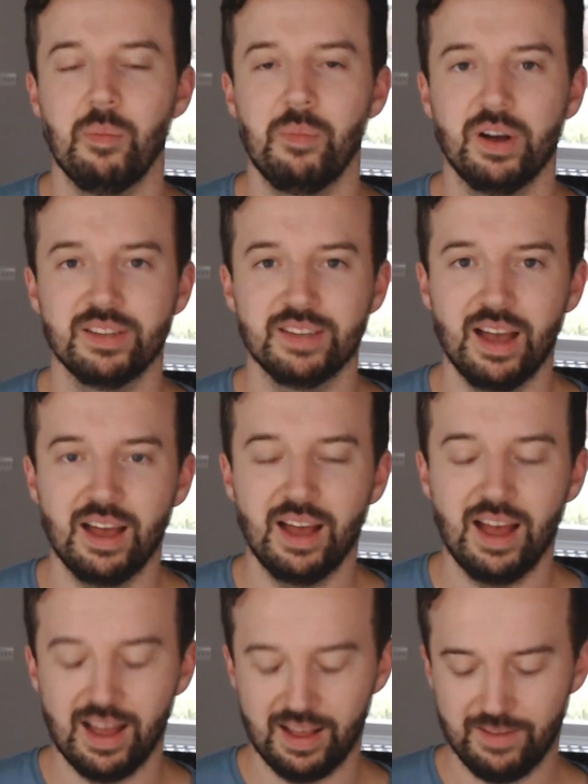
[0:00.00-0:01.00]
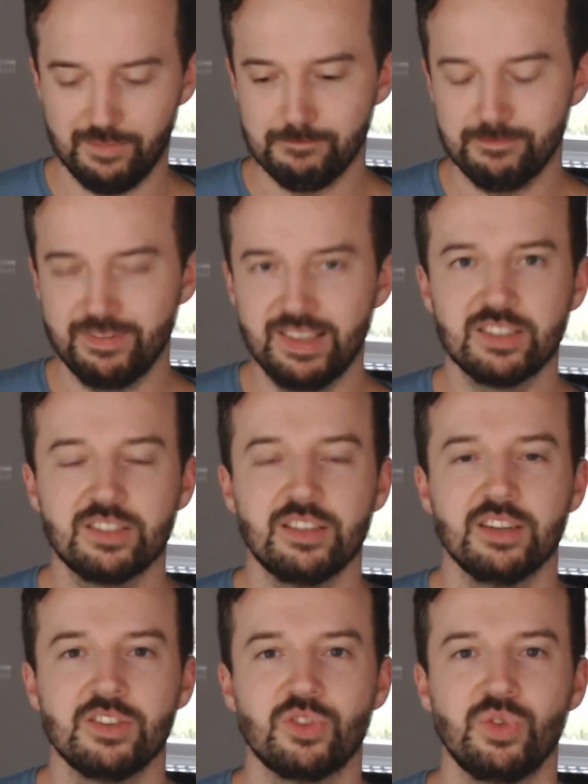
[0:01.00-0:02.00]
But this
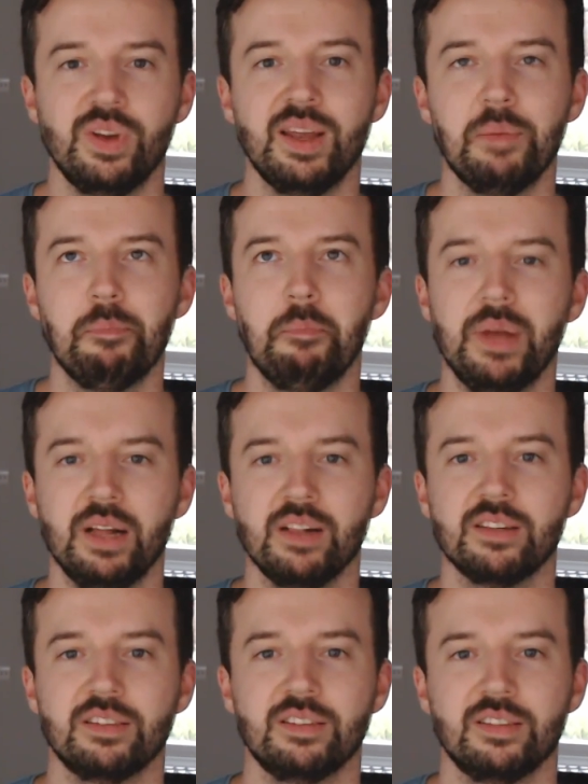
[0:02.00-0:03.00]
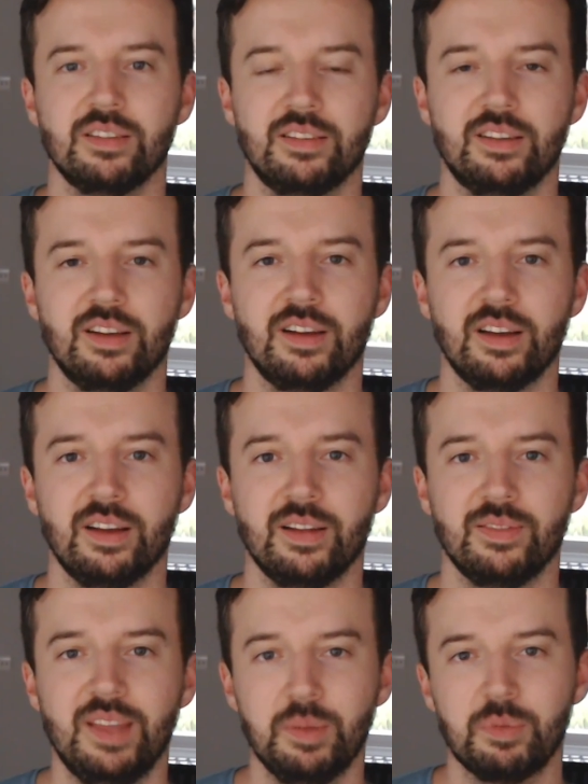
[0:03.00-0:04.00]
doesn't really build
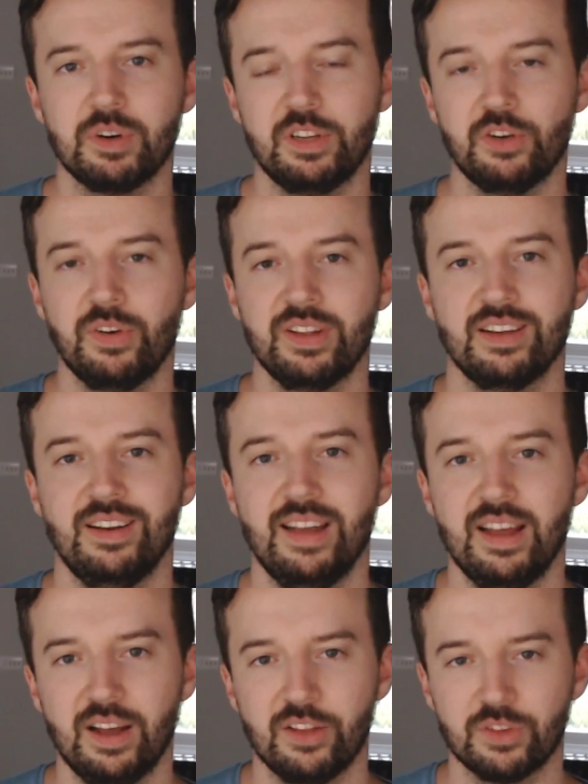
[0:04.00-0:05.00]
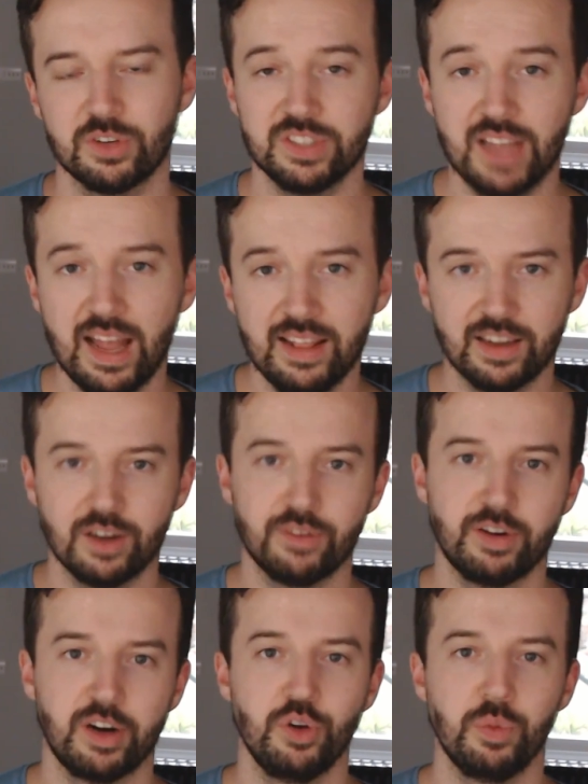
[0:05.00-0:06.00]
the deeper theoretical understanding
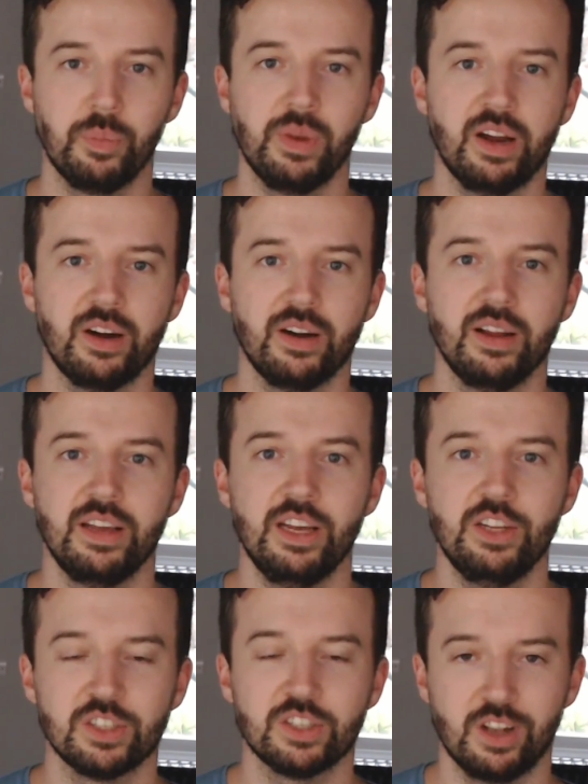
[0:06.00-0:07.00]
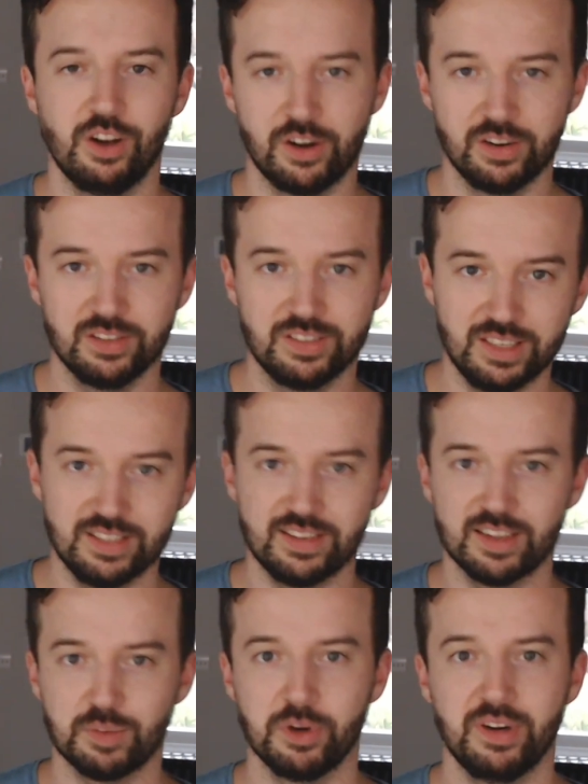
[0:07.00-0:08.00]
of our new player. He just learns these
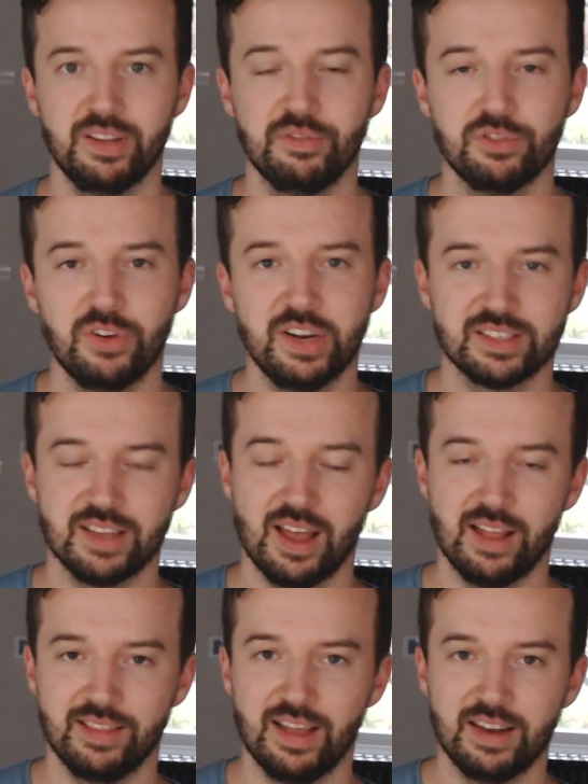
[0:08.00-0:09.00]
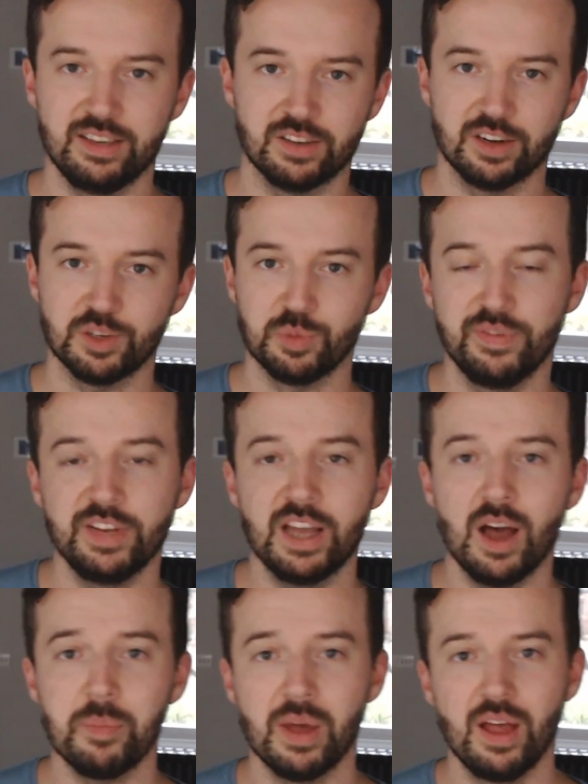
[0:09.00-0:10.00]
exploitative tricks and then he starts moving
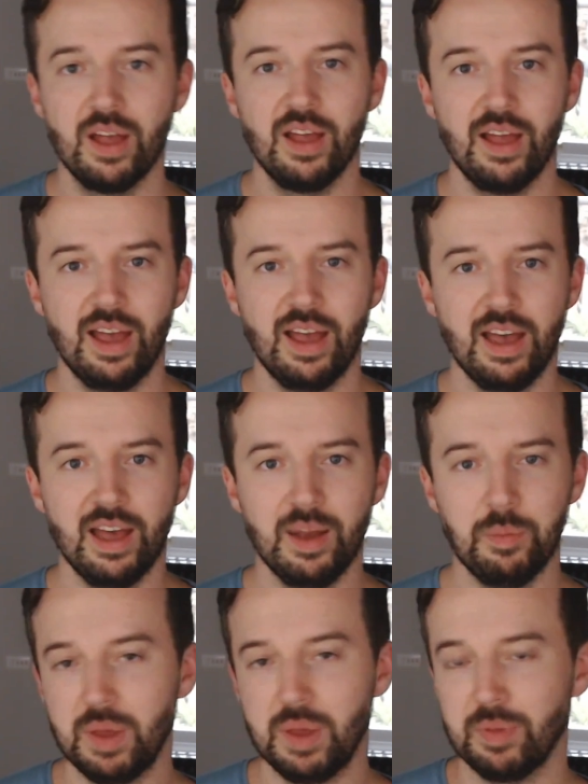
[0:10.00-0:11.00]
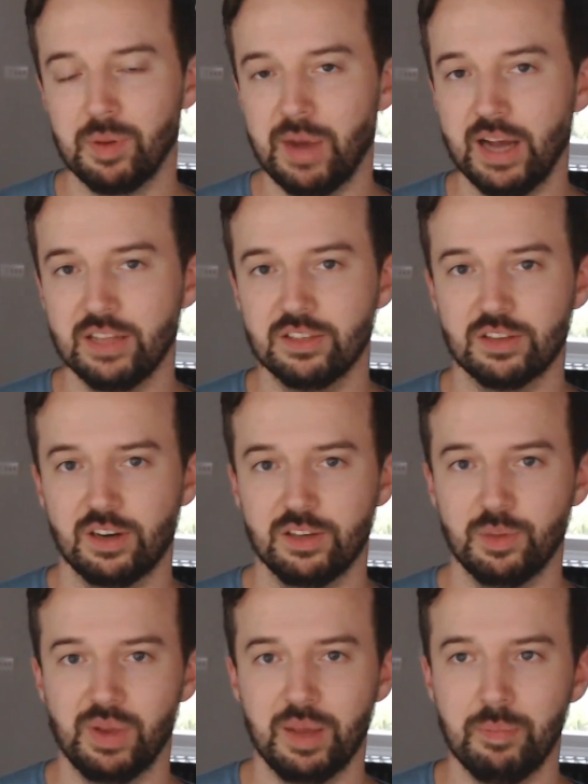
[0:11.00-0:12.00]
up and people might
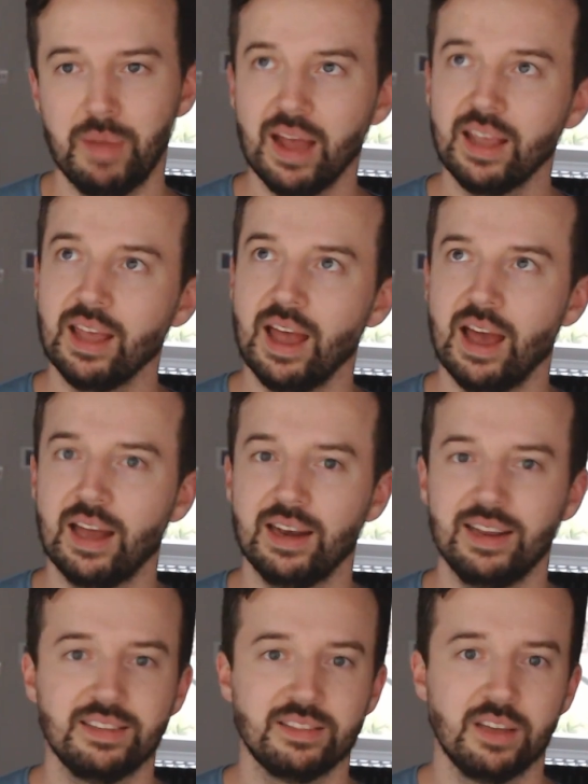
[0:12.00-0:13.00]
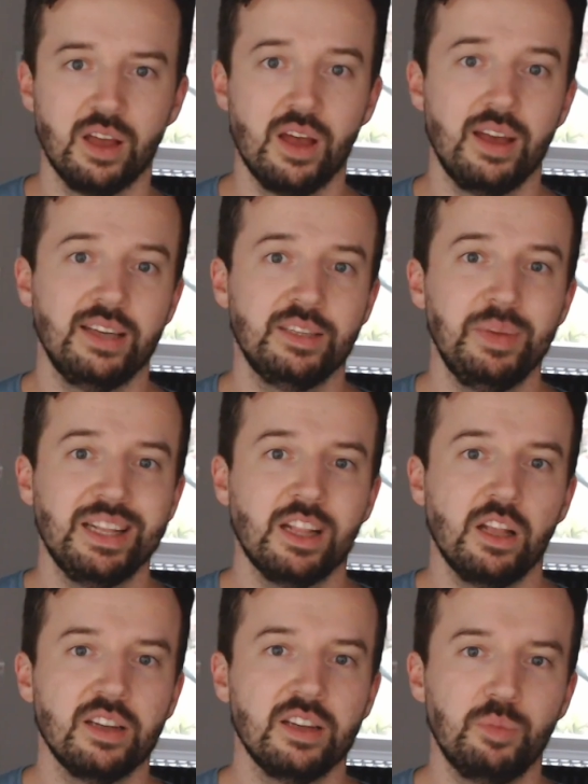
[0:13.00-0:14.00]
start to play back and he's a bit
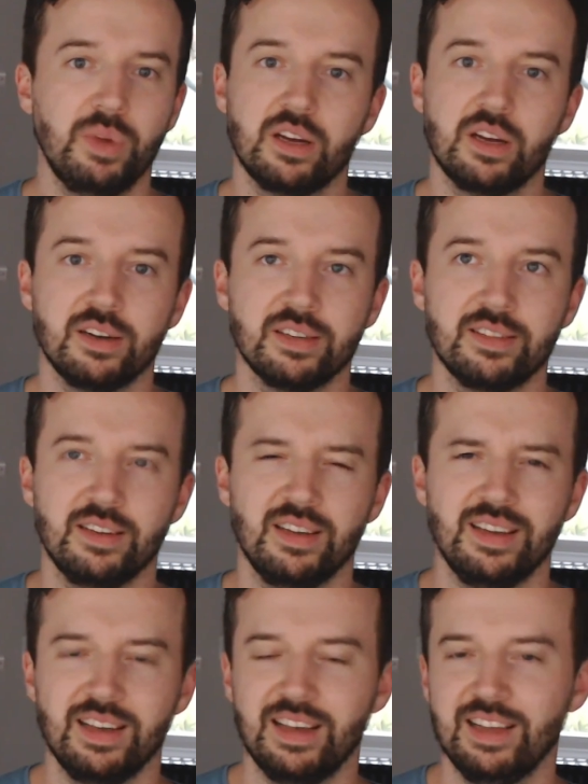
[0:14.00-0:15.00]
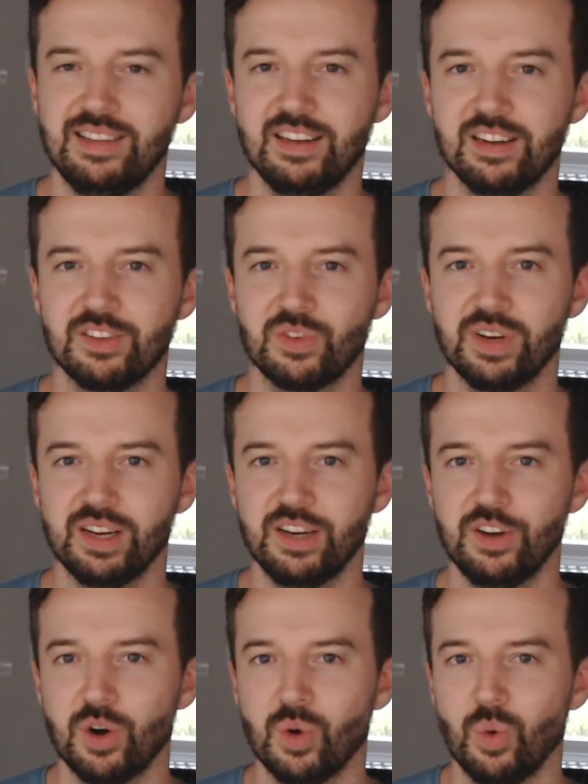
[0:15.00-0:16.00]
lost because he didn't really
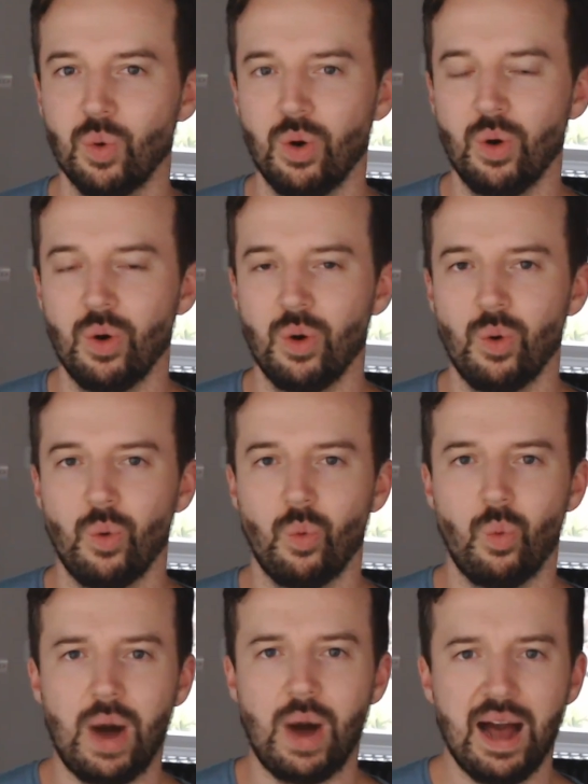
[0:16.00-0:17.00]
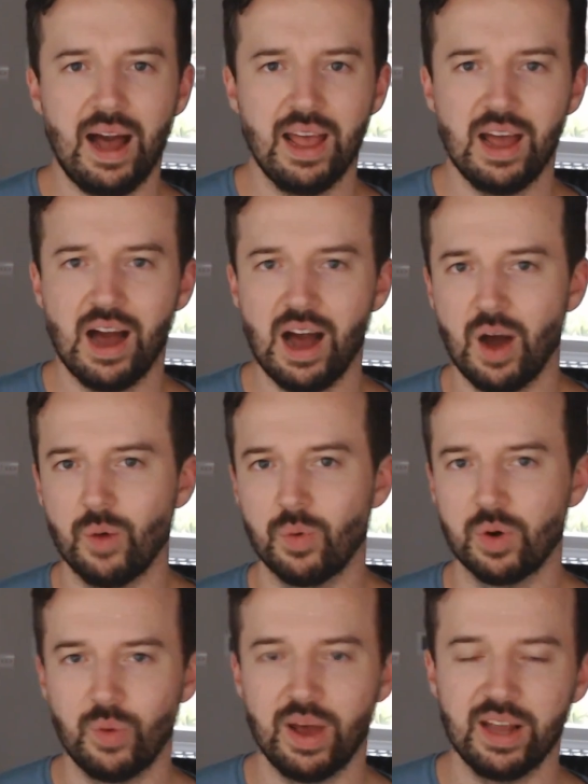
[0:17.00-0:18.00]
know why, how,
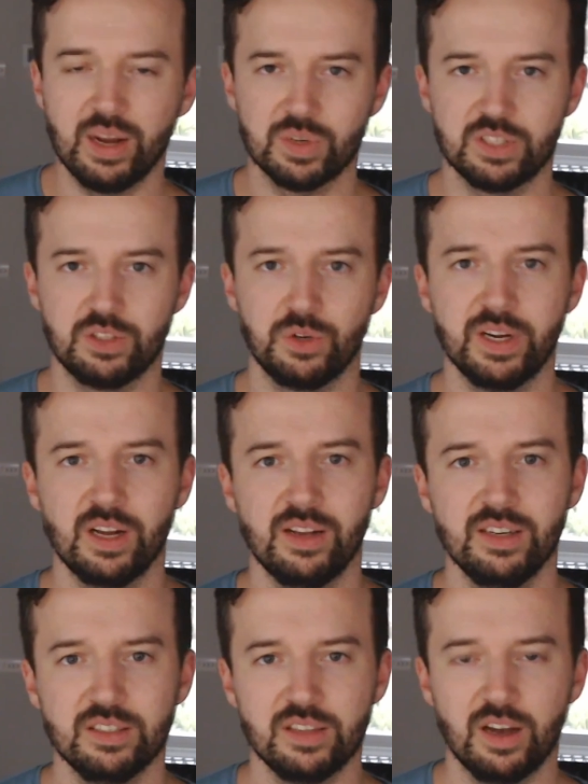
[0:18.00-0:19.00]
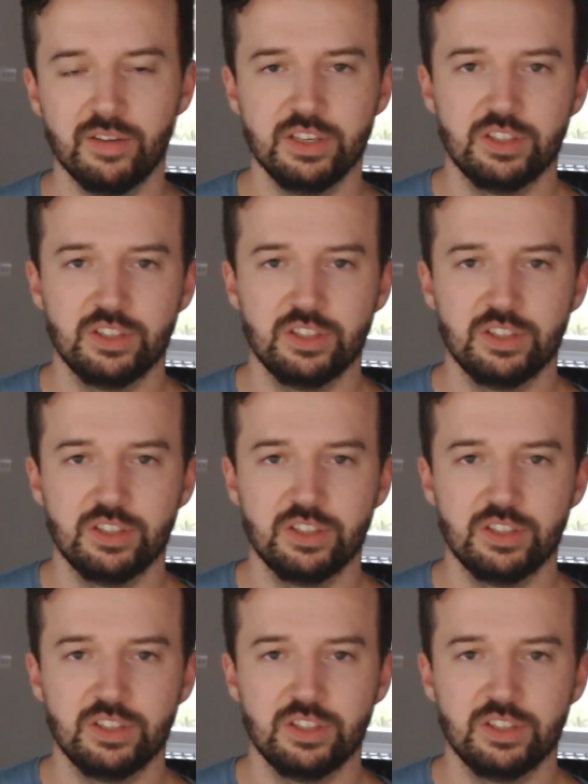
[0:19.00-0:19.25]
or when he was doing all this stuff.